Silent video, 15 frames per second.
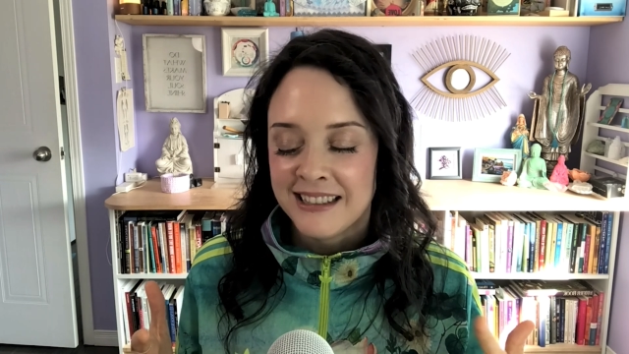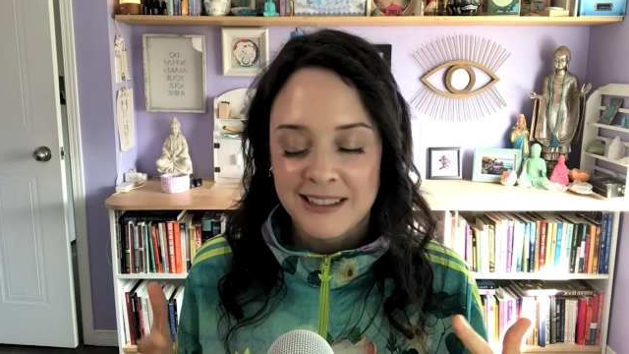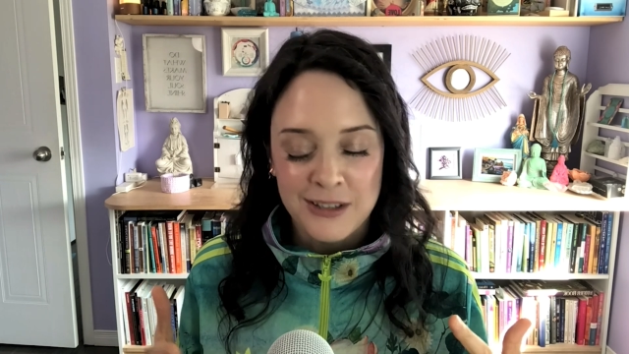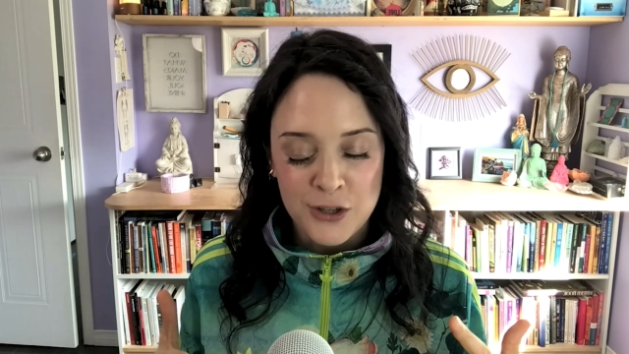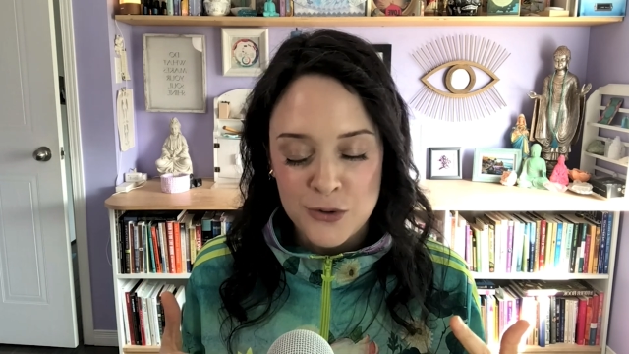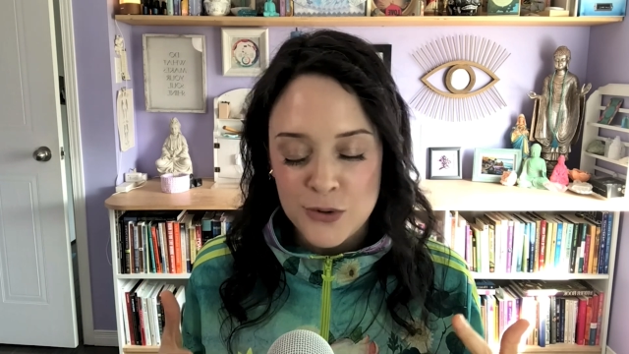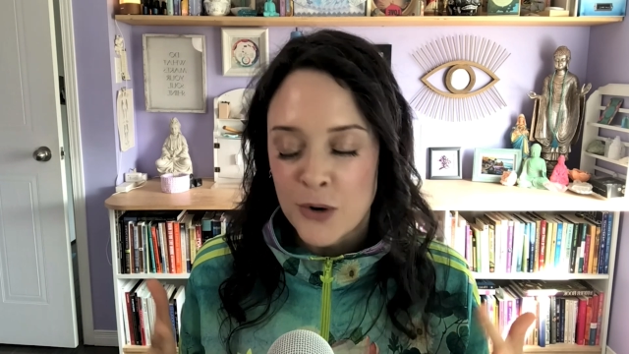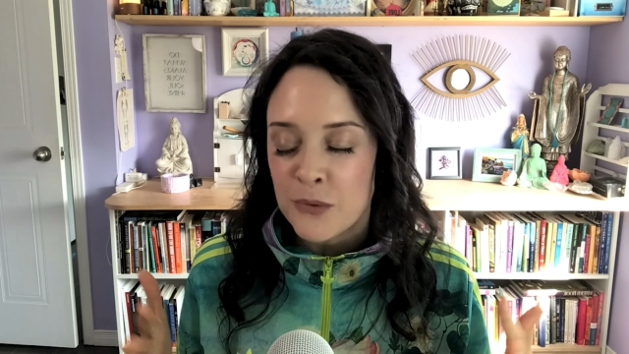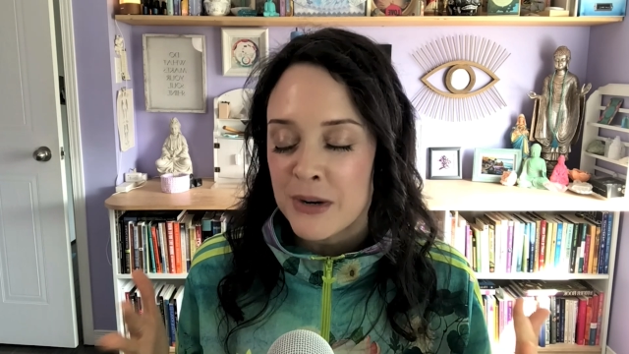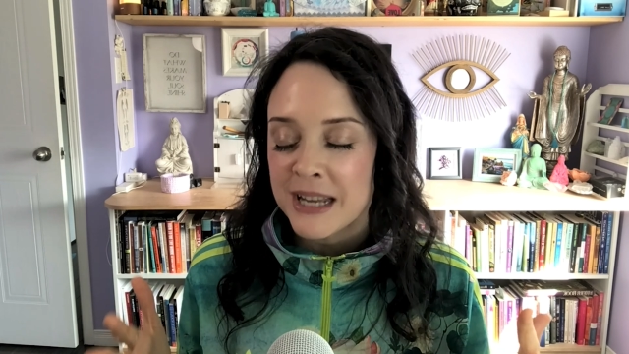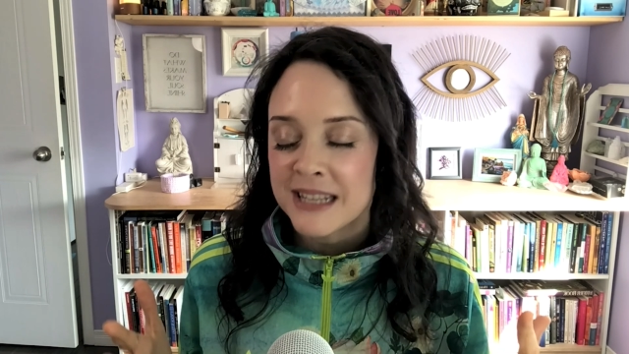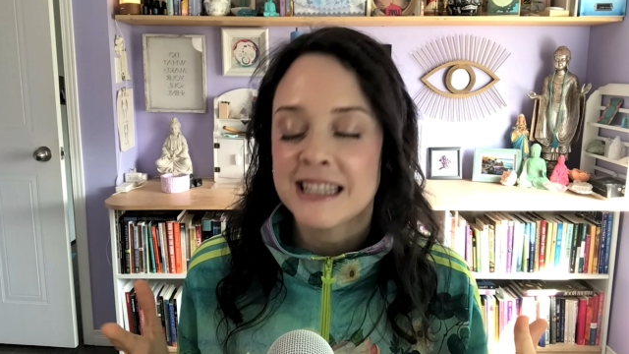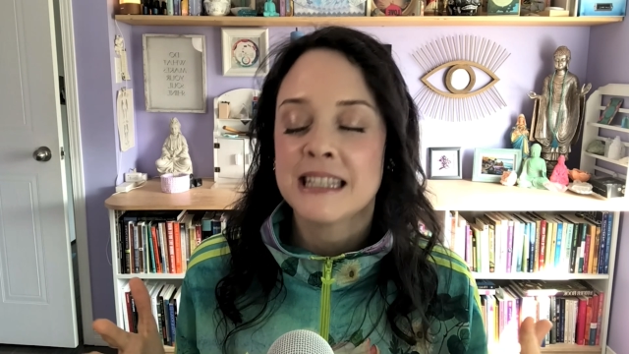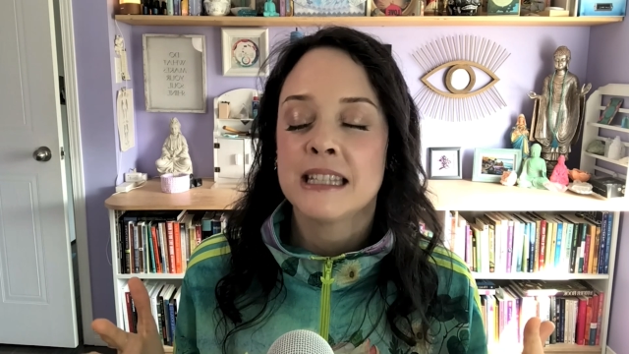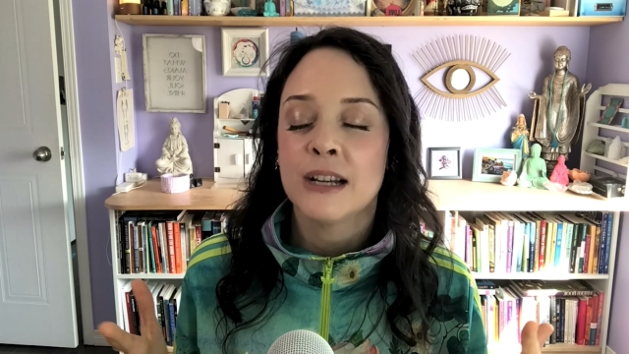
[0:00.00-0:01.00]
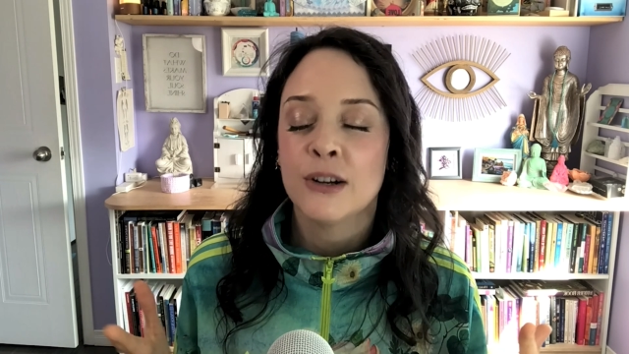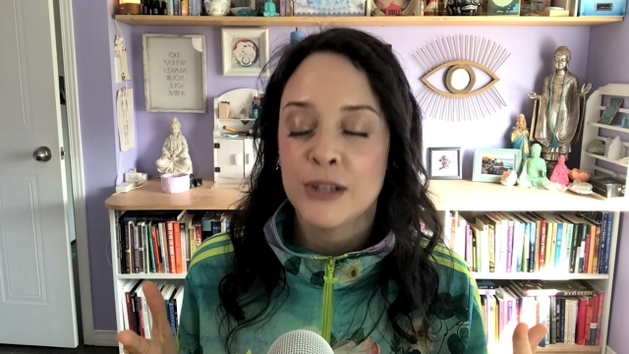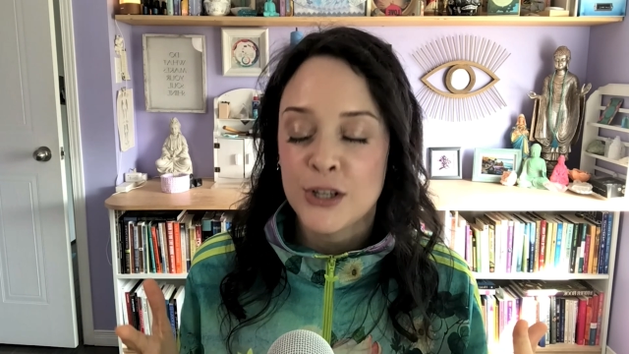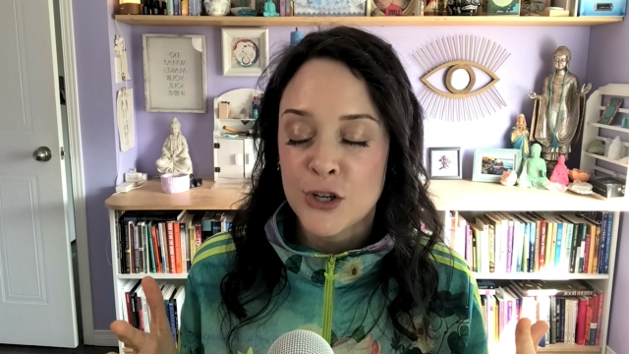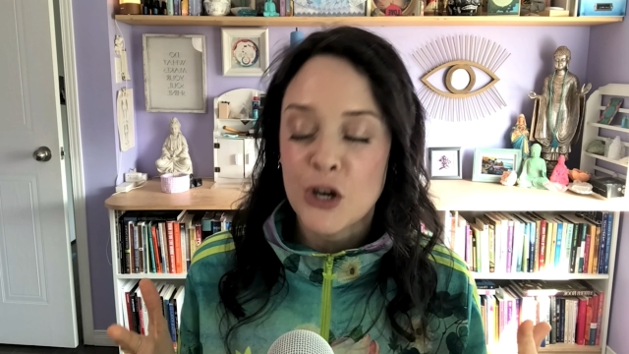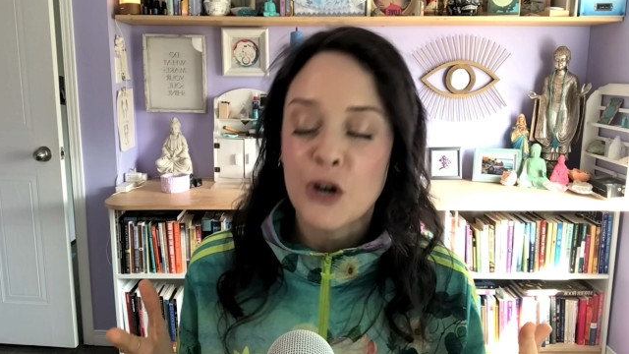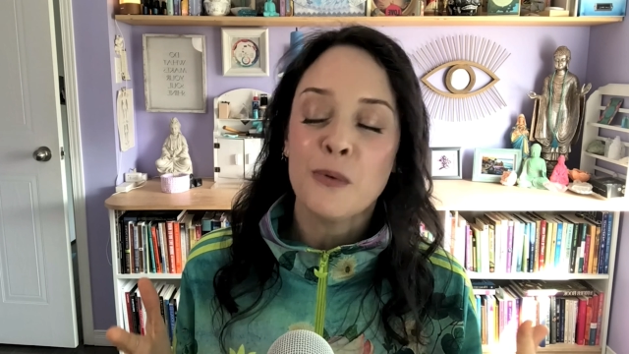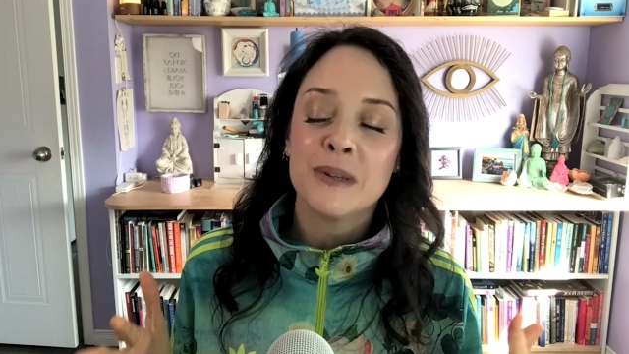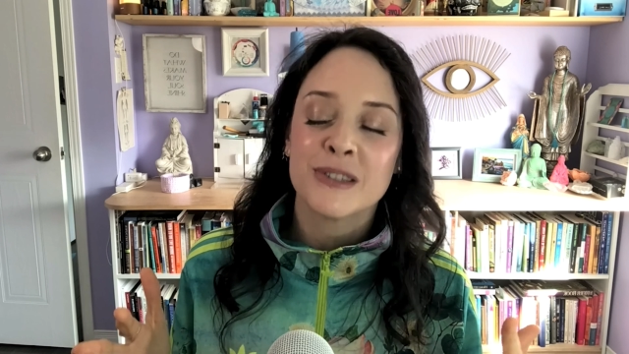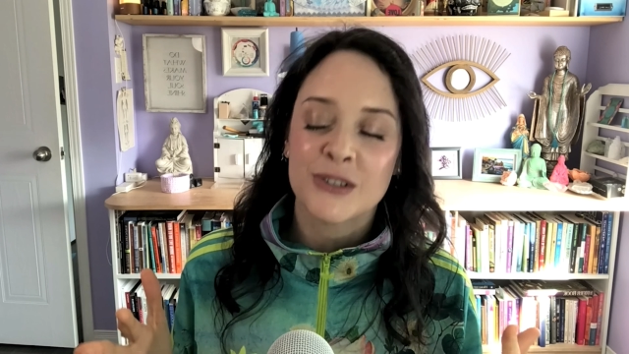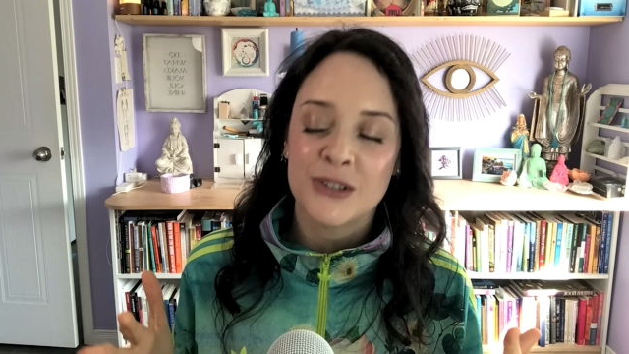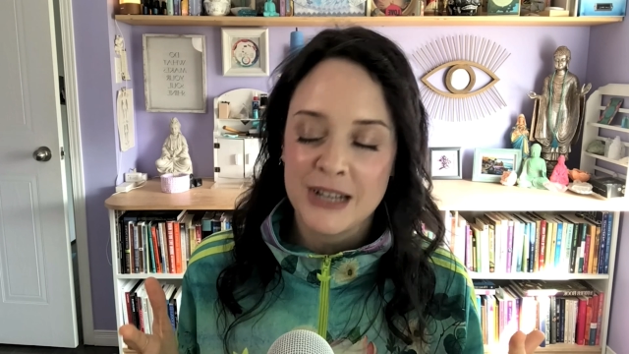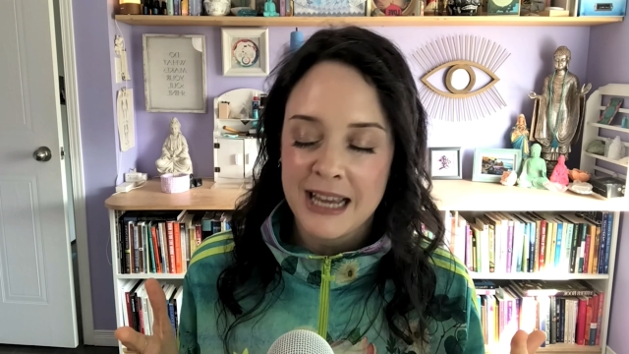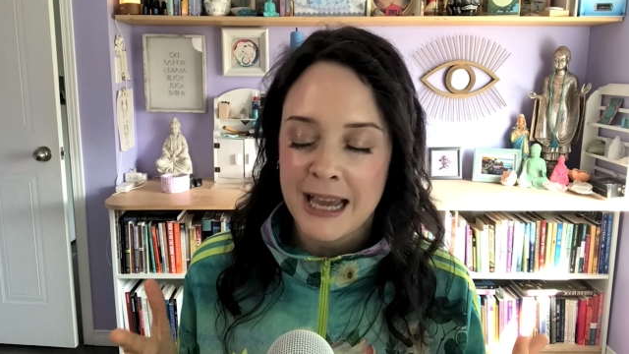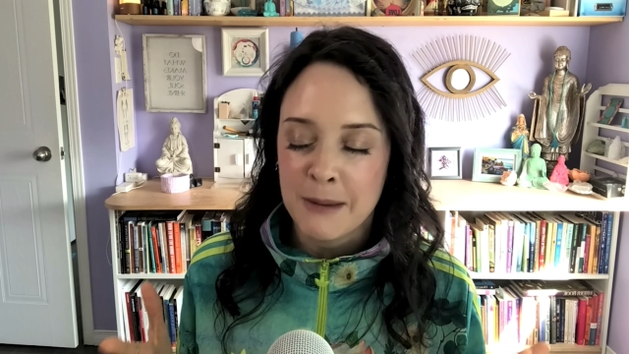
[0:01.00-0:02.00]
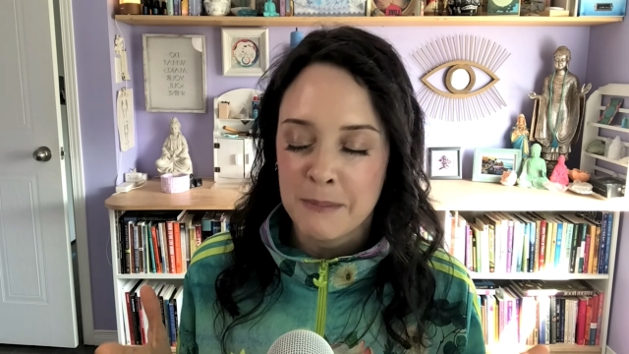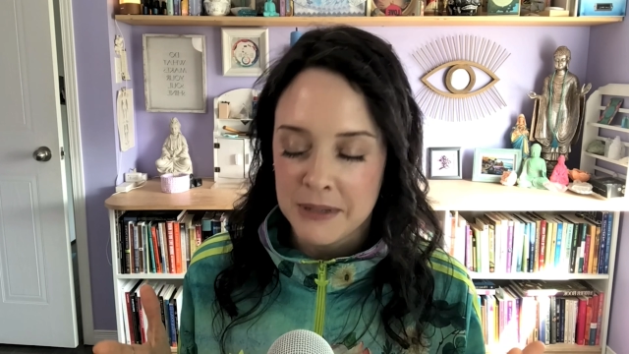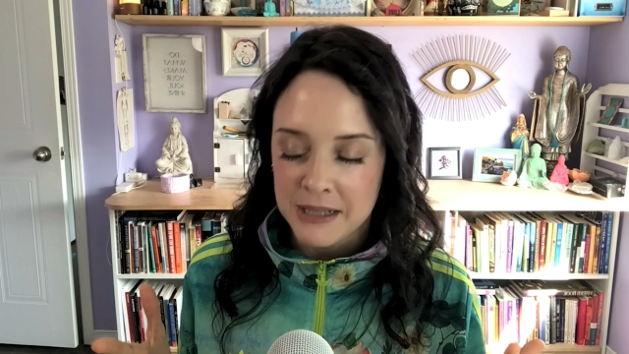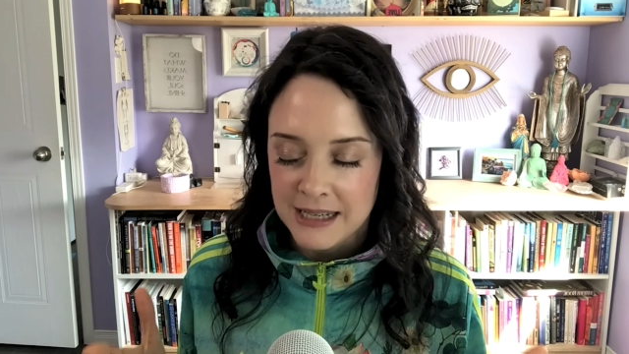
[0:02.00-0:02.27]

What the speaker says: You don't necessarily know what's going to happen